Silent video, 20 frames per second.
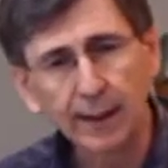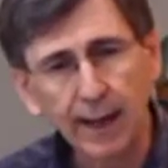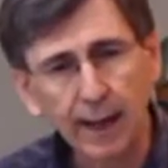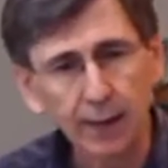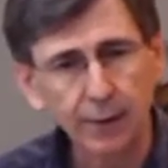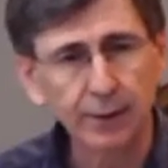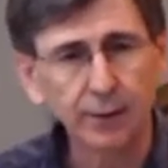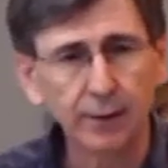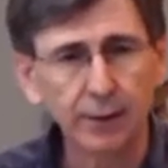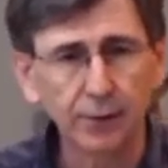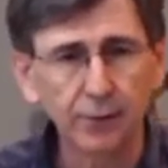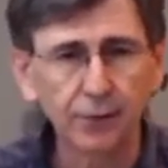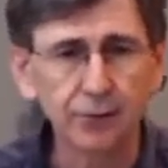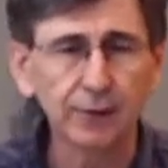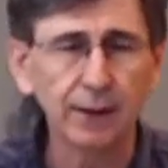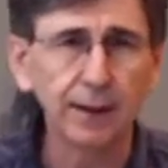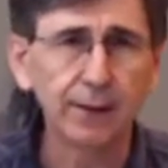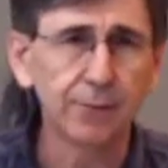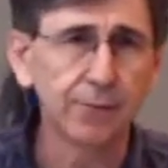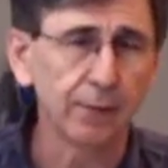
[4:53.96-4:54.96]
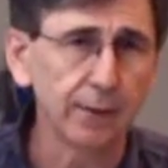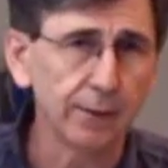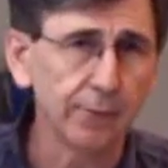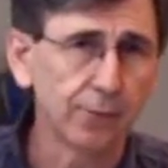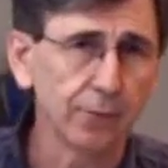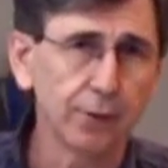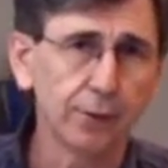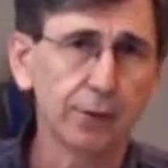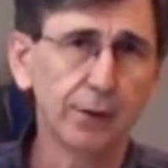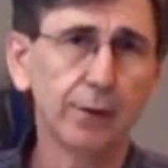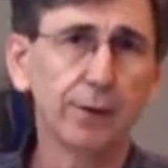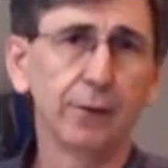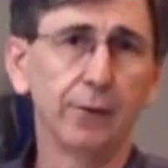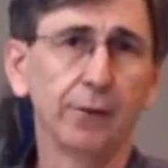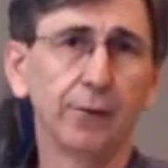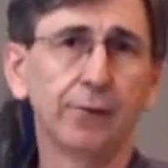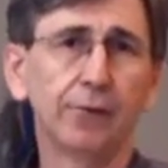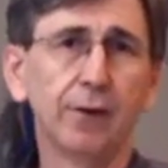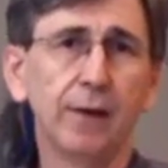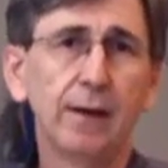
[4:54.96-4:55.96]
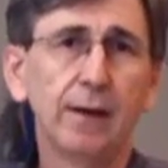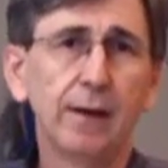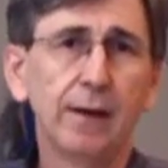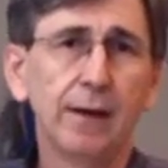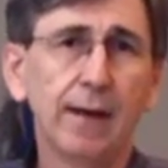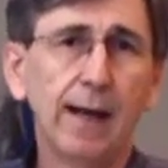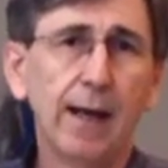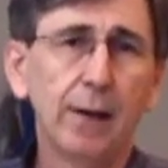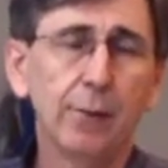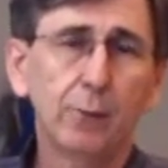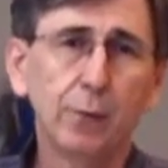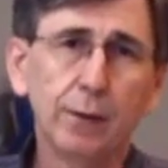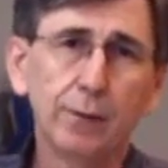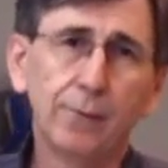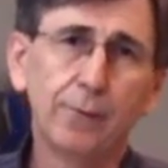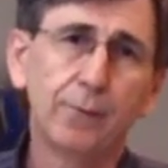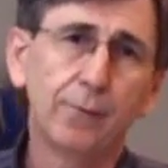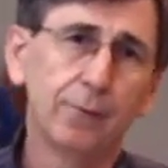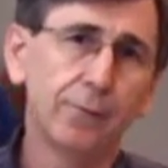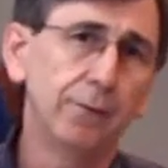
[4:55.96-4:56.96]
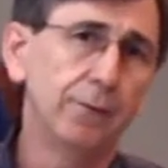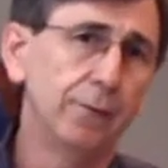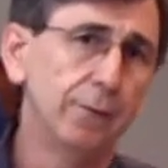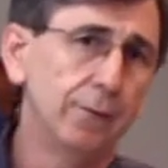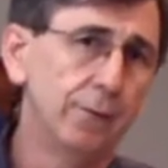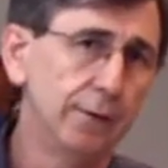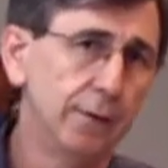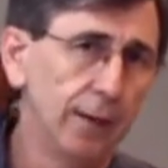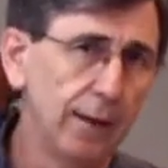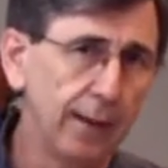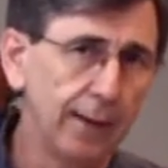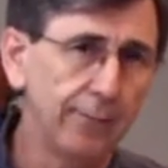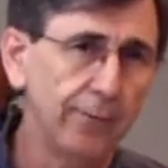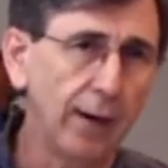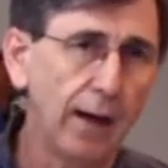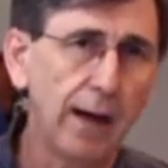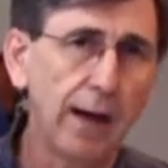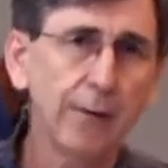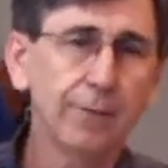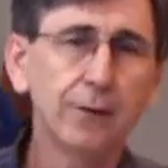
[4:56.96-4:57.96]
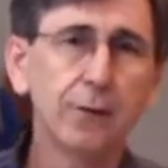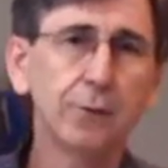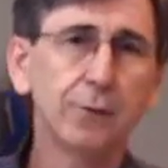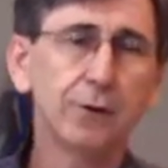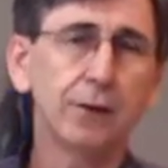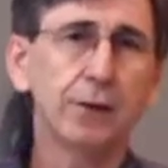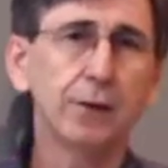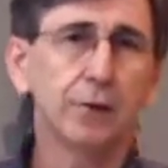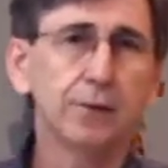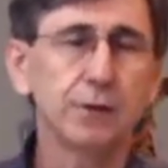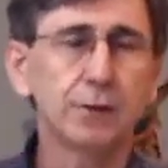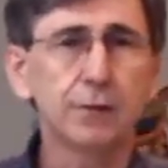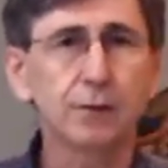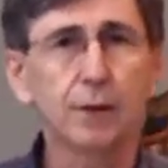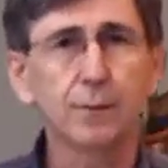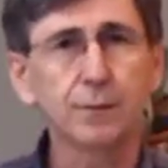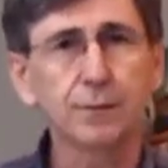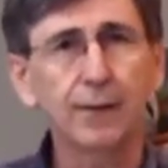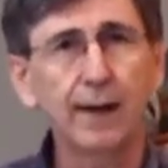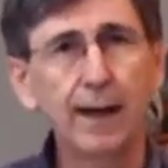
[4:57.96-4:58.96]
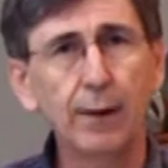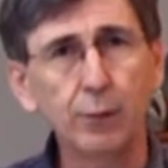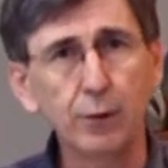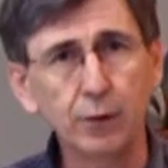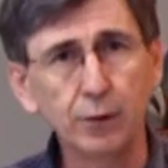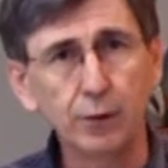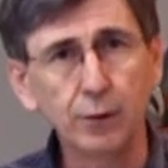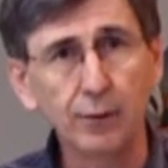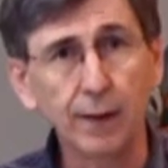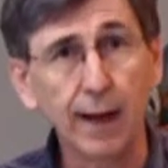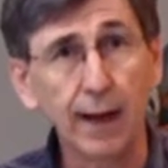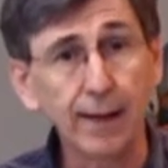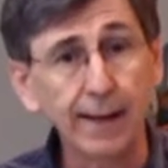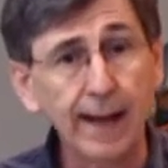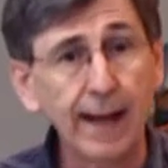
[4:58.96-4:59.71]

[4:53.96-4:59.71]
out kids safely for years, and we've evolved over the years in terms of how we do that.